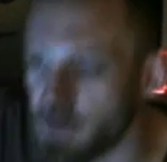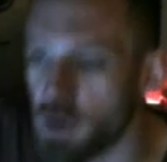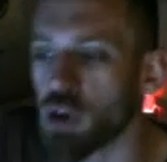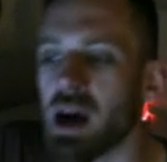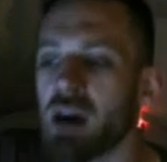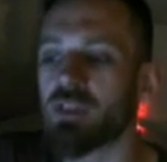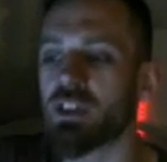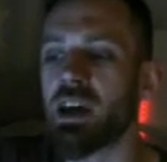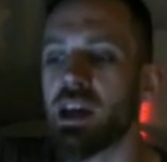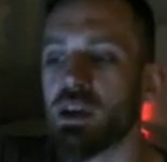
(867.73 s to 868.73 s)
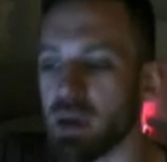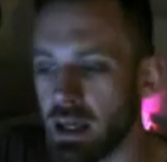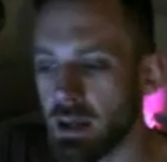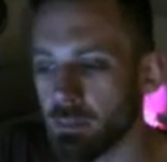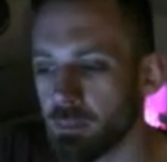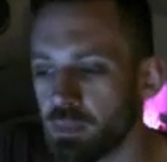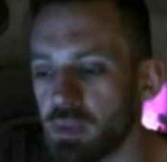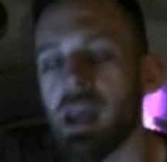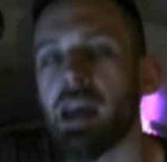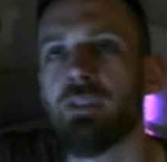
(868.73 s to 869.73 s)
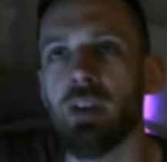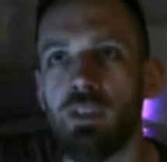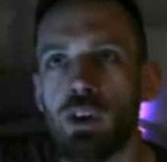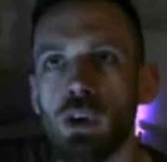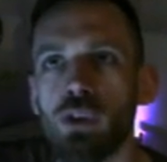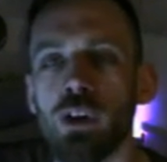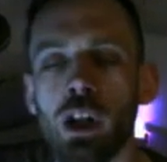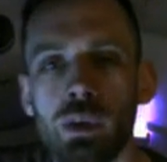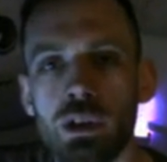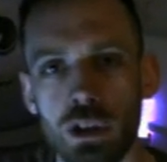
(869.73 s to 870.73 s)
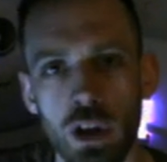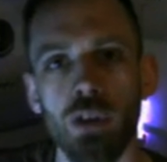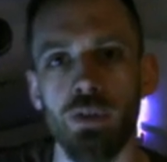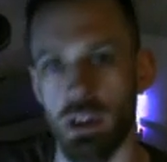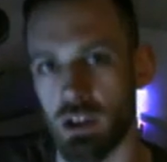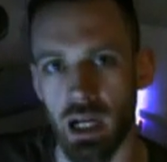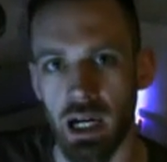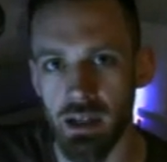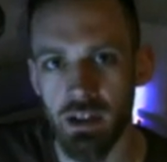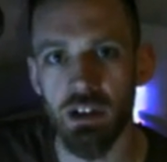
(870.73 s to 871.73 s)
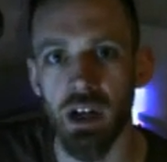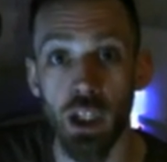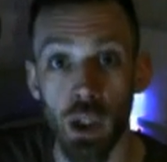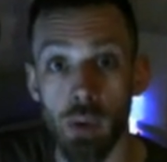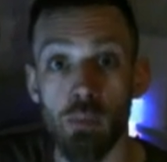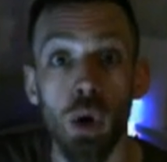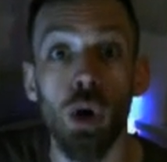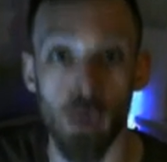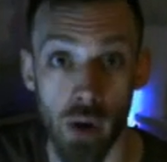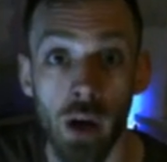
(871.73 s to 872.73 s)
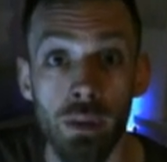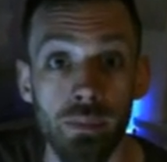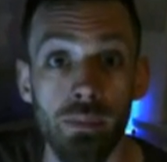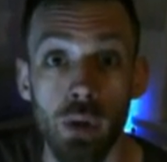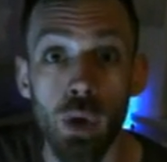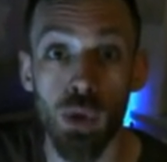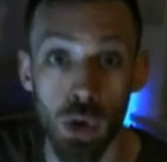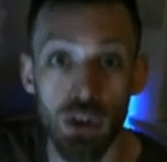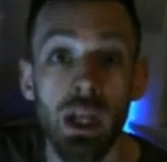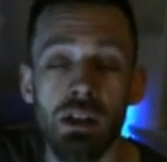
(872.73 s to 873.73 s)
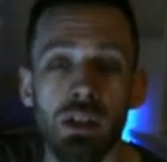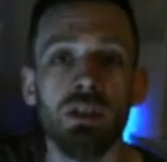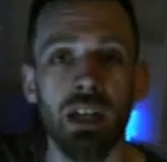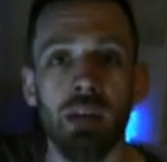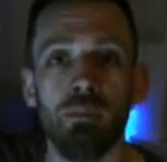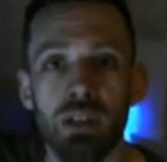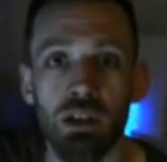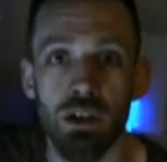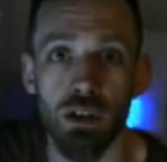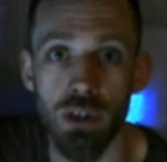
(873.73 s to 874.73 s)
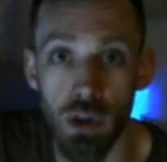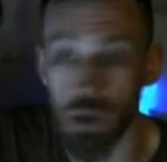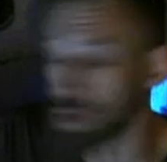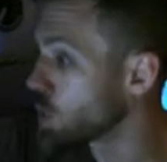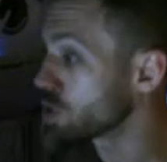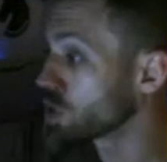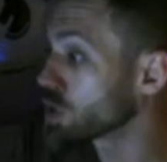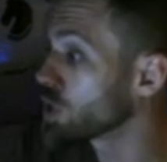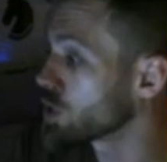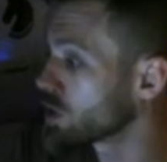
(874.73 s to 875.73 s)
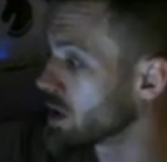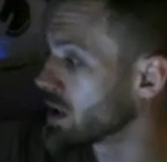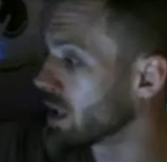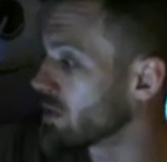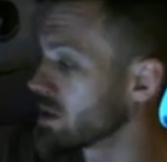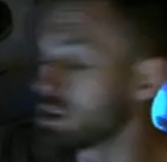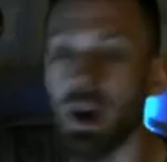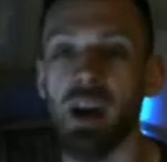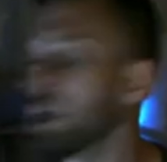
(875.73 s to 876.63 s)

you're out of theory, if you're following Stockfish lines and you're a moron who doesn't actually understand positions, you just watch a course and you think everything's fine.